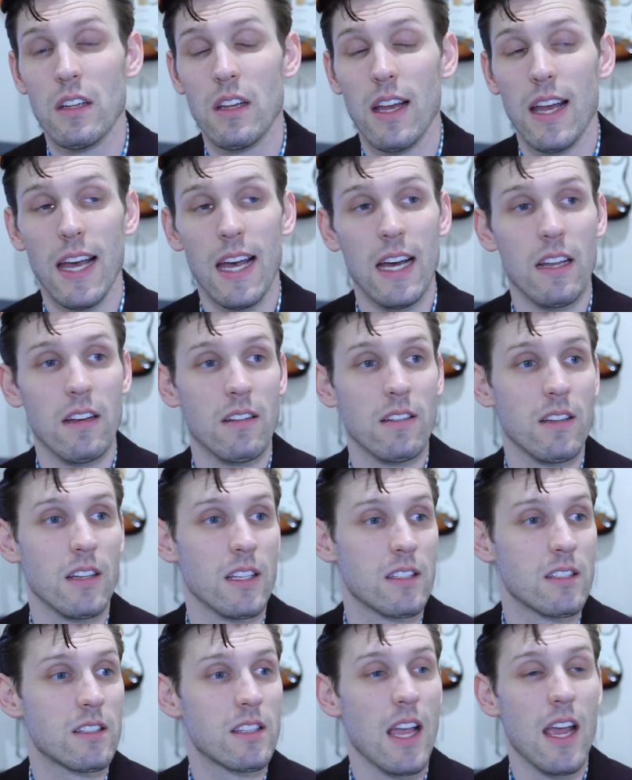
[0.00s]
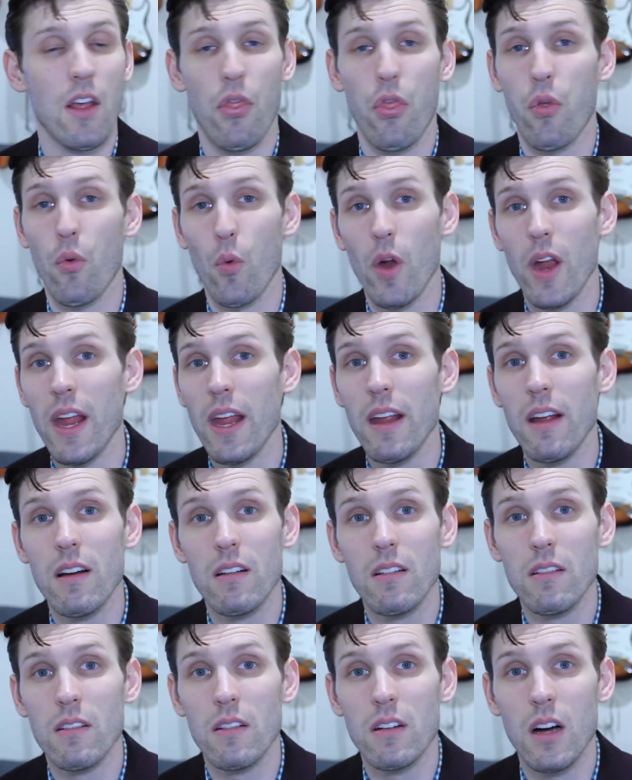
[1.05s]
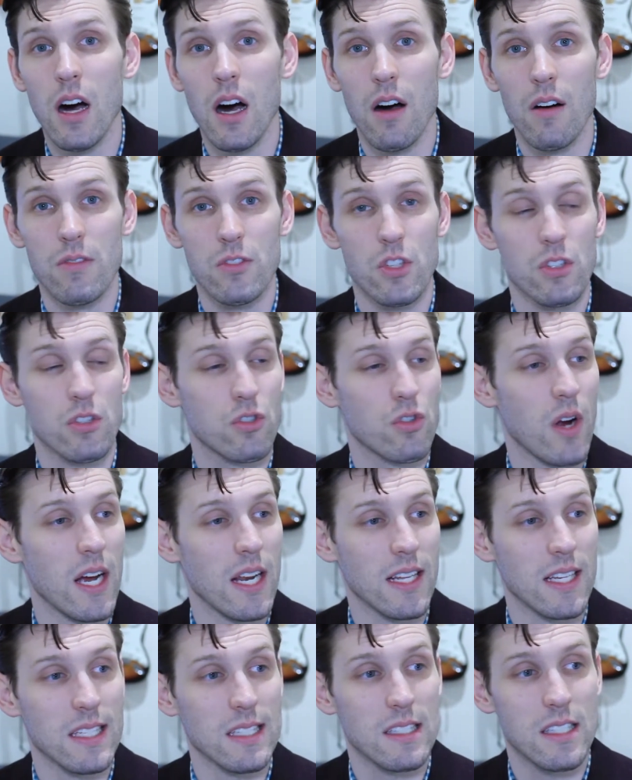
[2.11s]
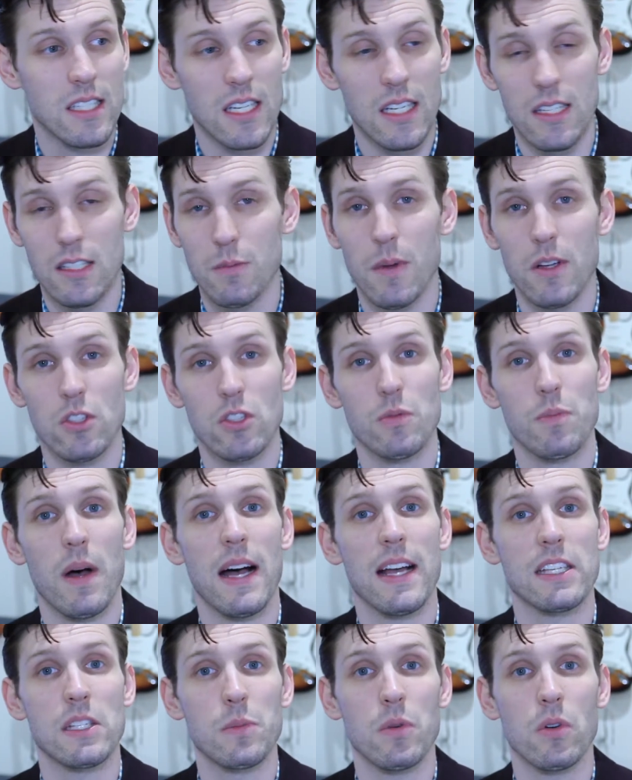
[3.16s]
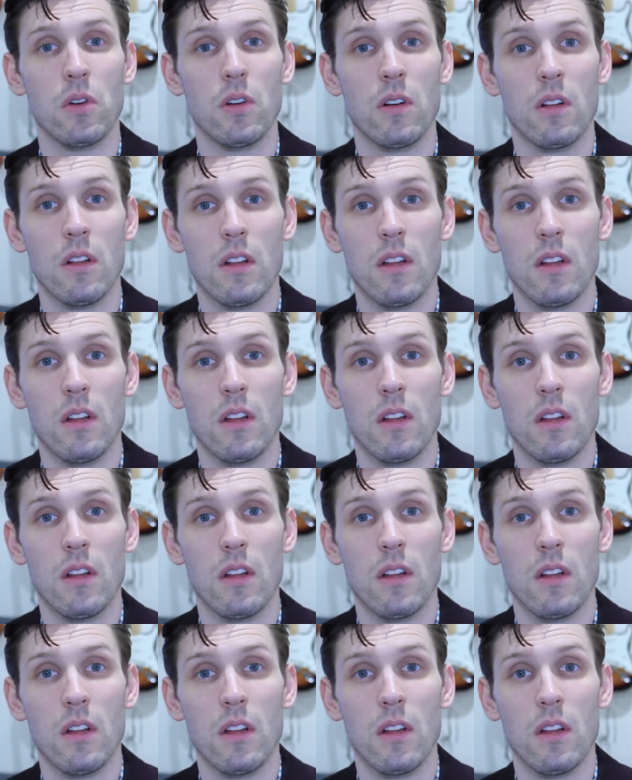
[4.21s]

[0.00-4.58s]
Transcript: And it's day three of just trying to get seen as much as possible.